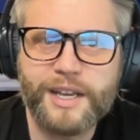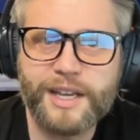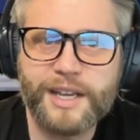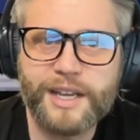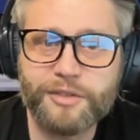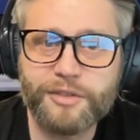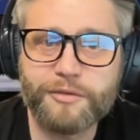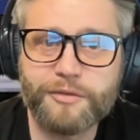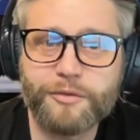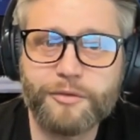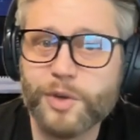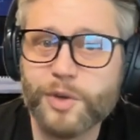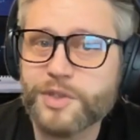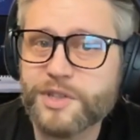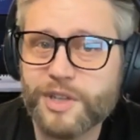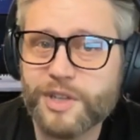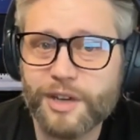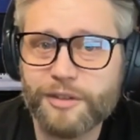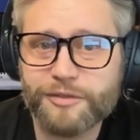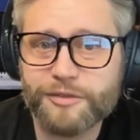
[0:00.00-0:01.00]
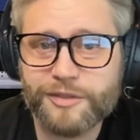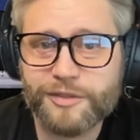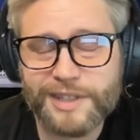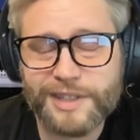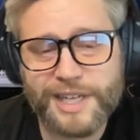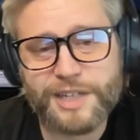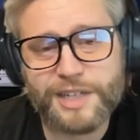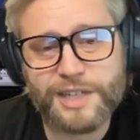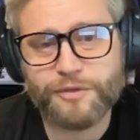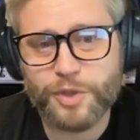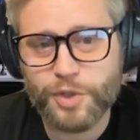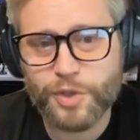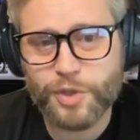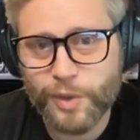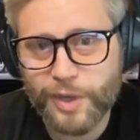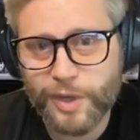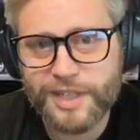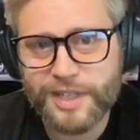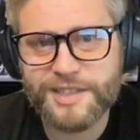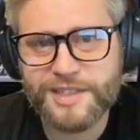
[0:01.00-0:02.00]
Kevin, first off, thanks for
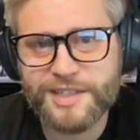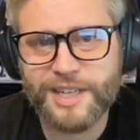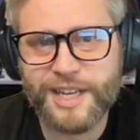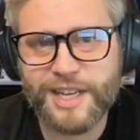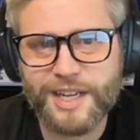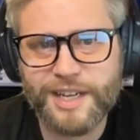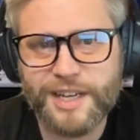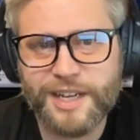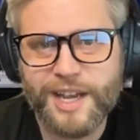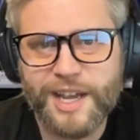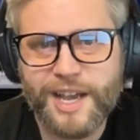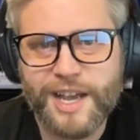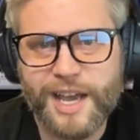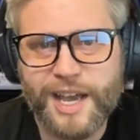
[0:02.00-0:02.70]
joining us today.